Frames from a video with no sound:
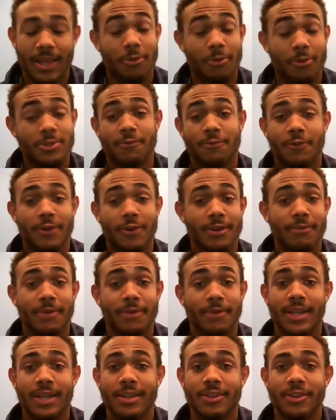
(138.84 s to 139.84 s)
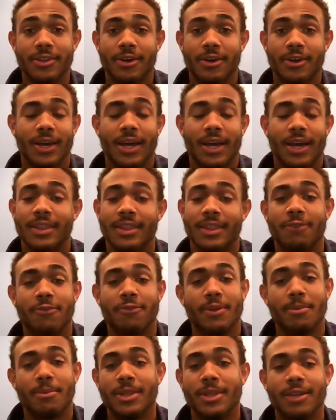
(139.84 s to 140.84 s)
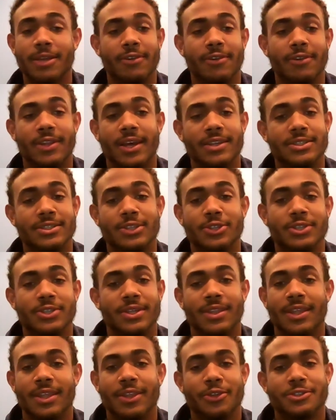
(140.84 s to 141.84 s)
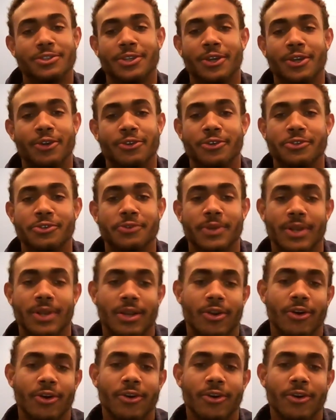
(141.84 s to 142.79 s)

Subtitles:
it was a fun event, you know. I definitely believe that it doesn't hurt your swing at